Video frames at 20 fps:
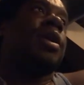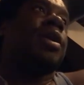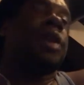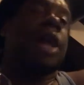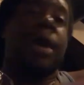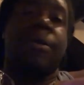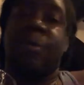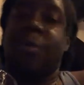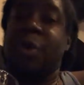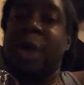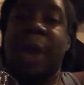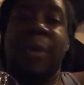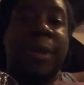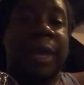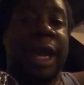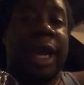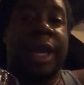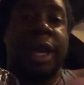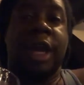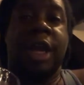I would
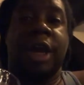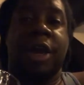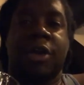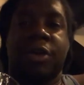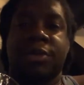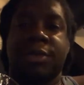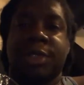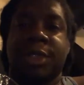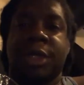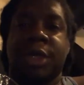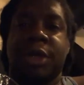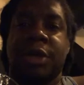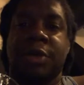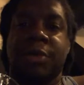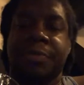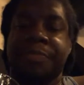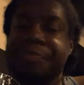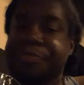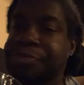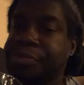like to go. So,
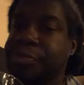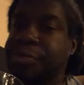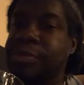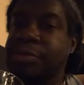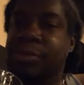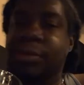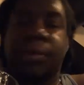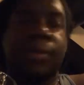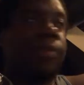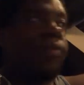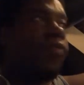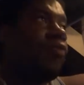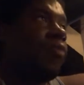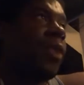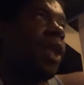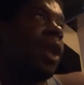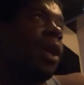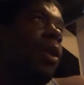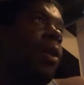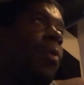
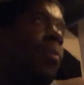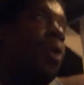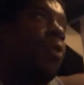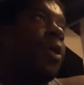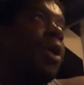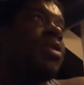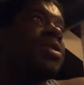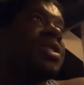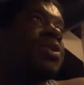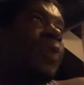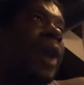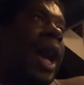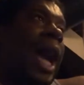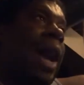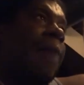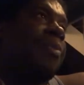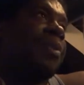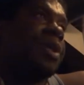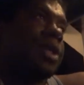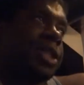but we're gonna see what
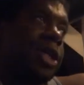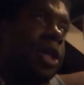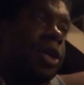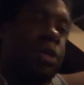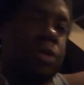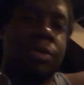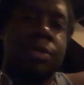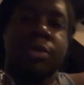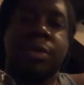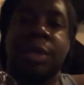happens. So,